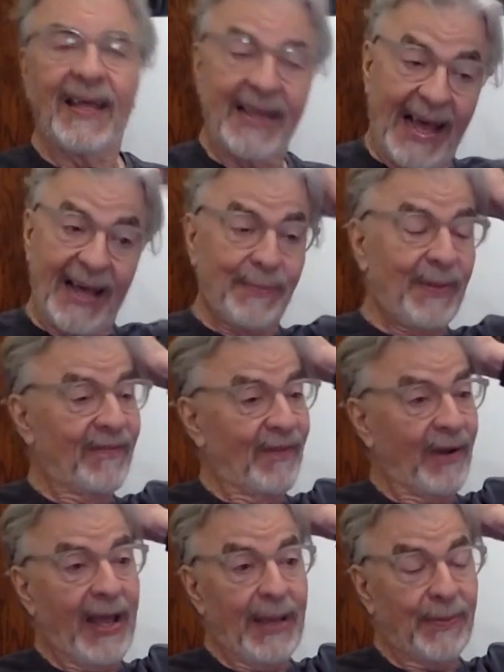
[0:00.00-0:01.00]
Yeah, I'd be
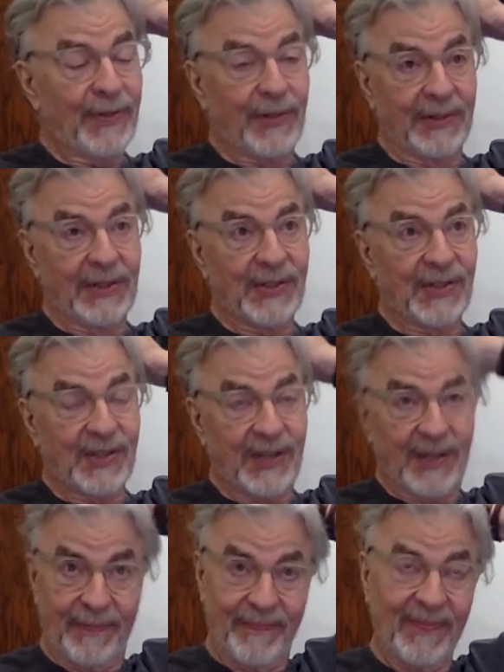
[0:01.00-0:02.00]
very happy to. And this
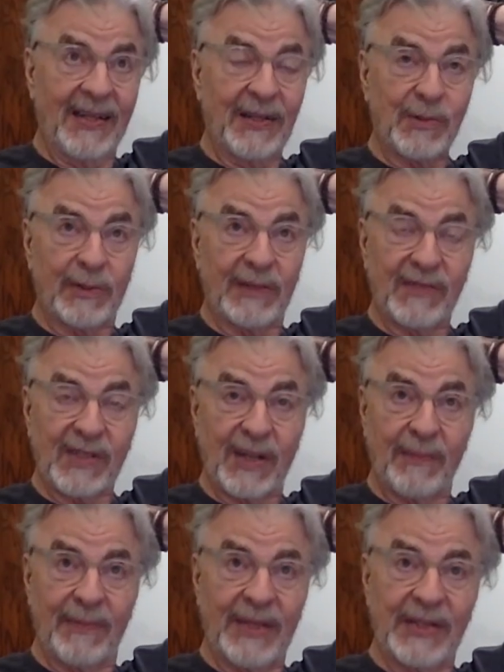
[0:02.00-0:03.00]
will give
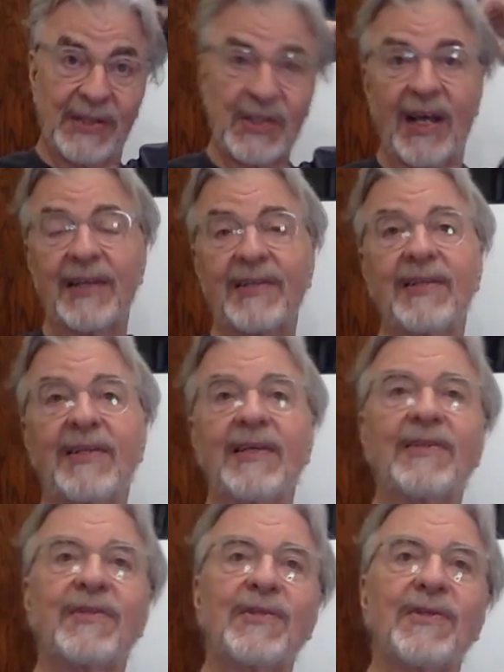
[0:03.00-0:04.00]
some insight
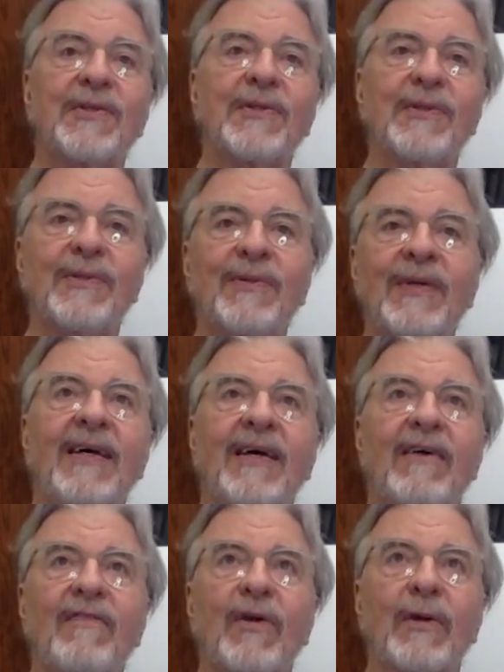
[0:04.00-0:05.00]
into
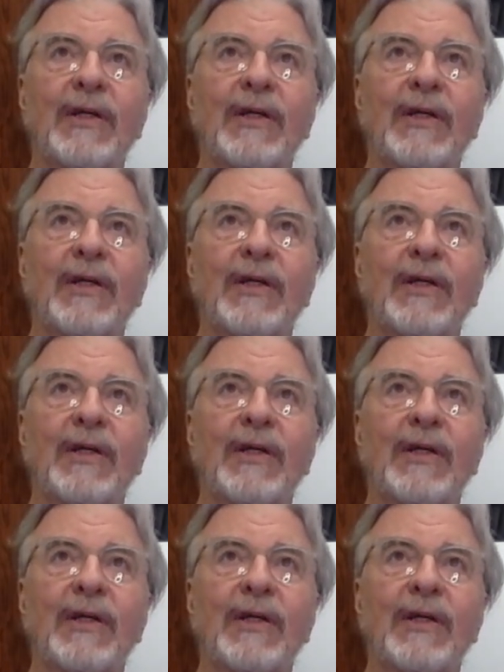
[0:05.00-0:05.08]
a very